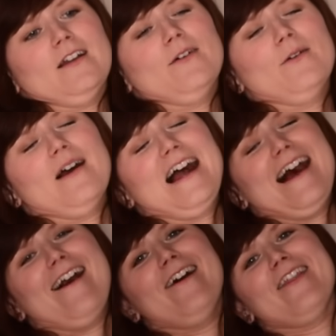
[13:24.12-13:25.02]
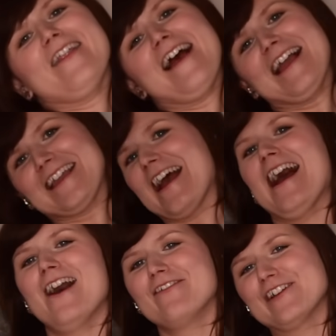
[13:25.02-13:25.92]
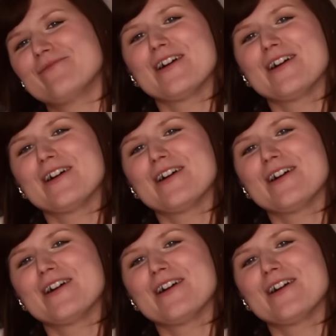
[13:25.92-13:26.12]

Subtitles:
Well, there you have it,